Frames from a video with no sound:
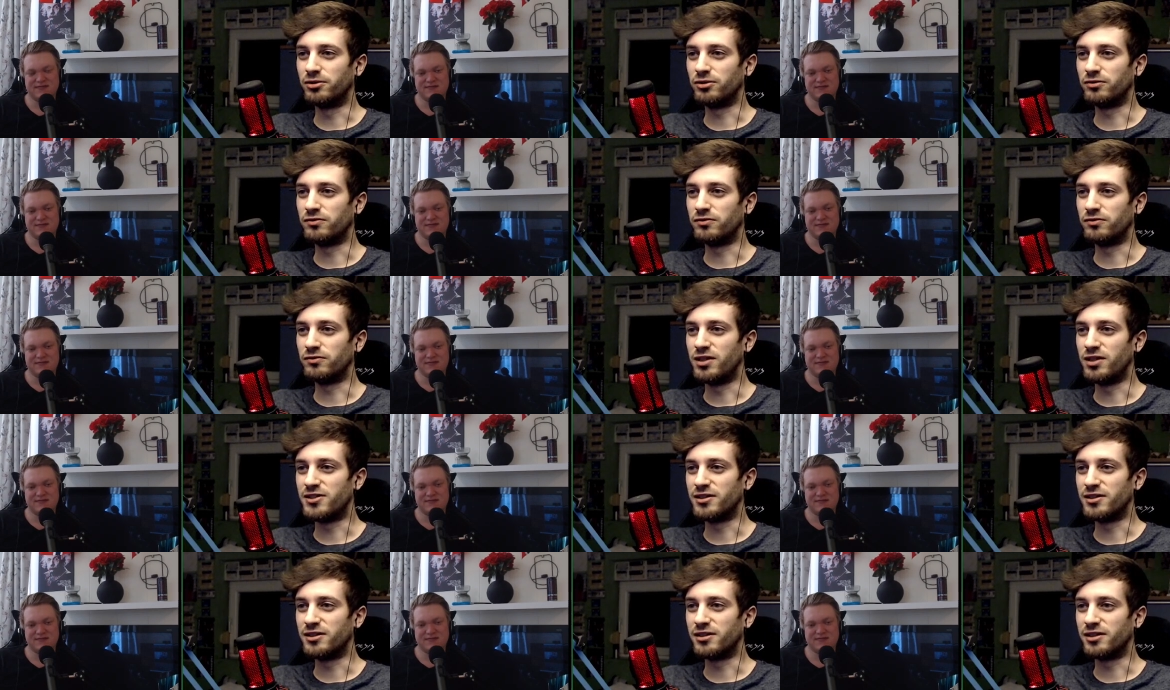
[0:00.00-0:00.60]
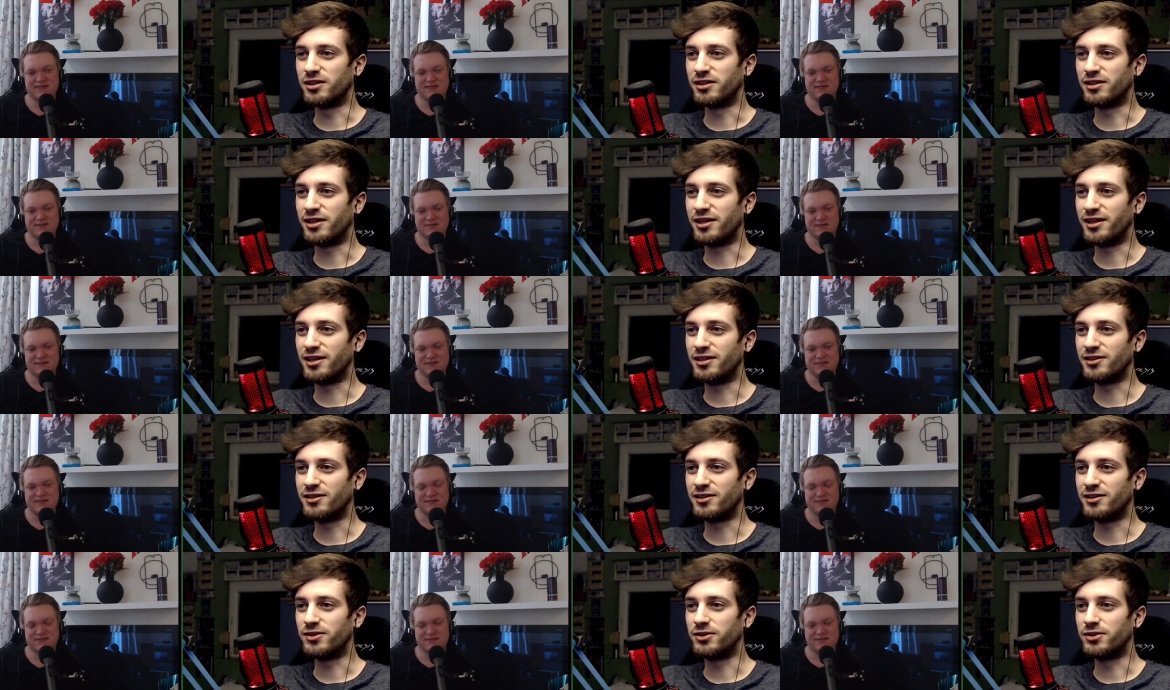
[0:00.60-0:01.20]
Speaker 1: all of these uh,
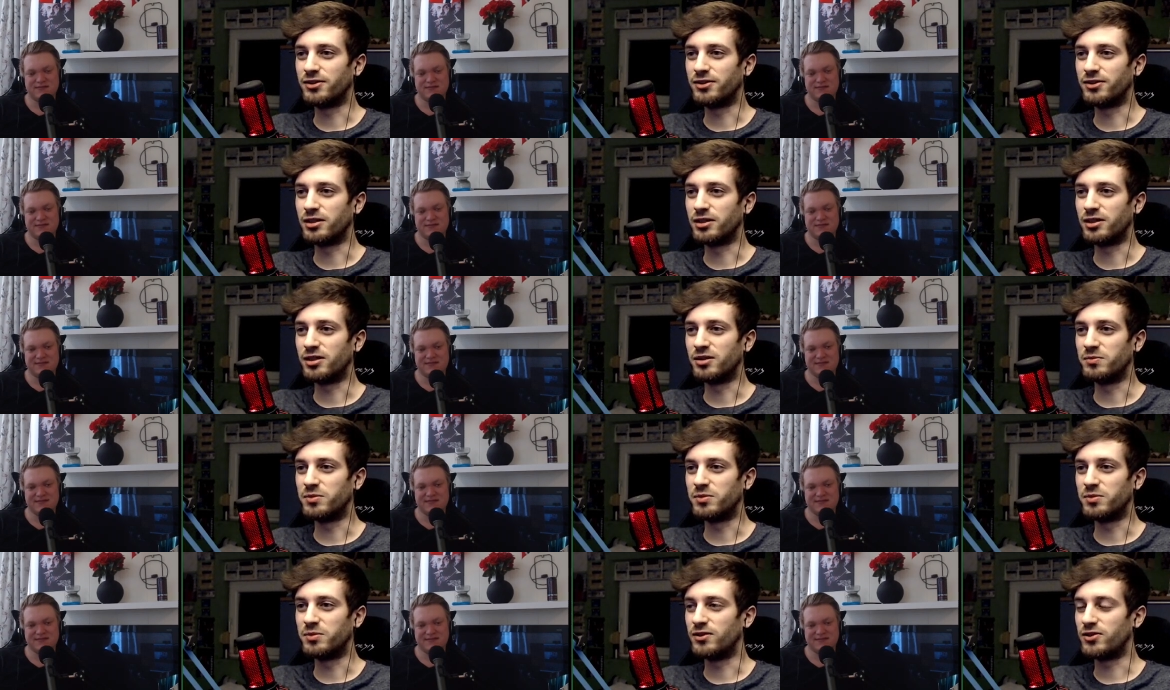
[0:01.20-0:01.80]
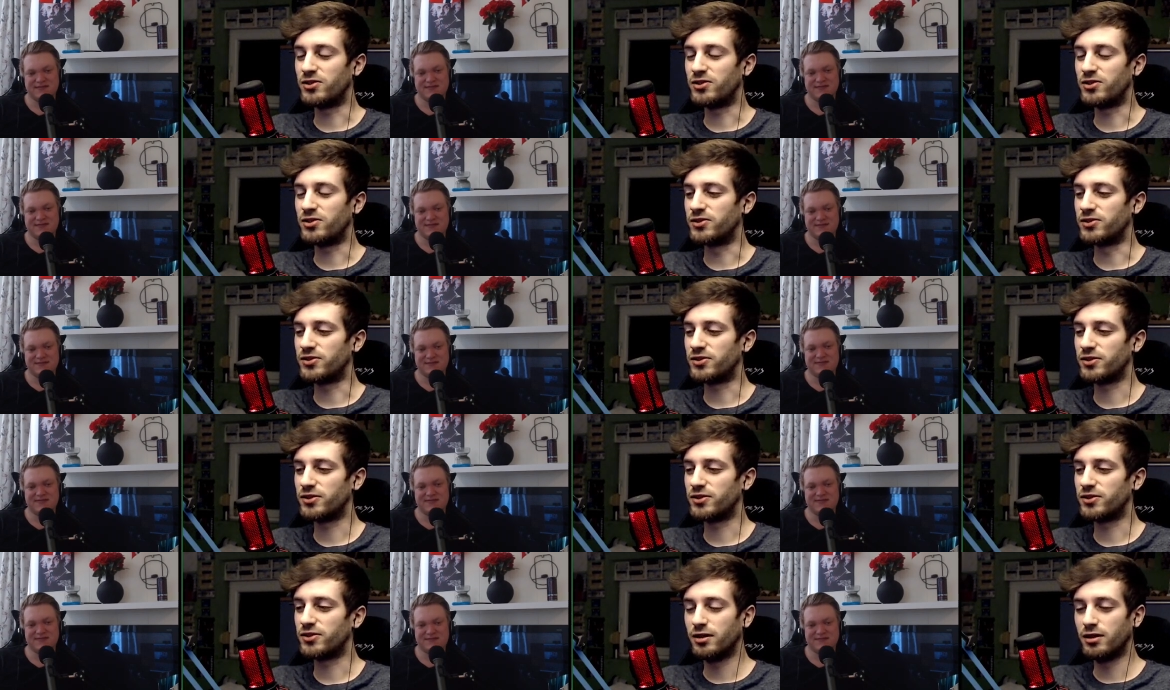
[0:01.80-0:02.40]
high tier uh,
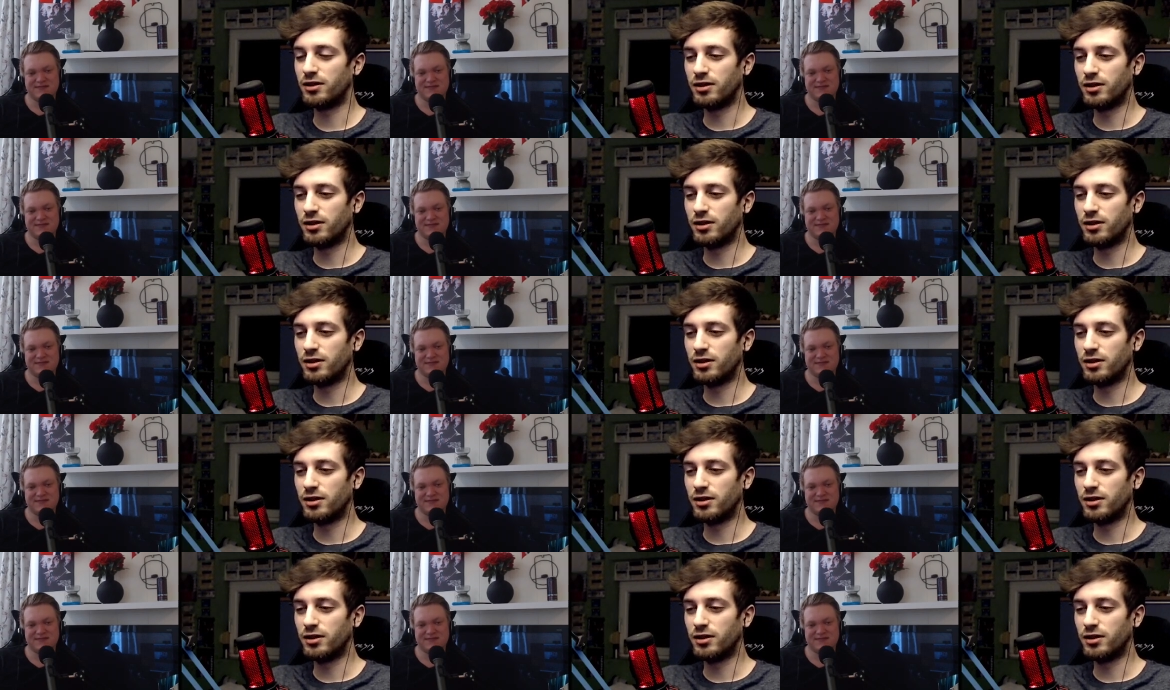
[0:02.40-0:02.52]
competitions.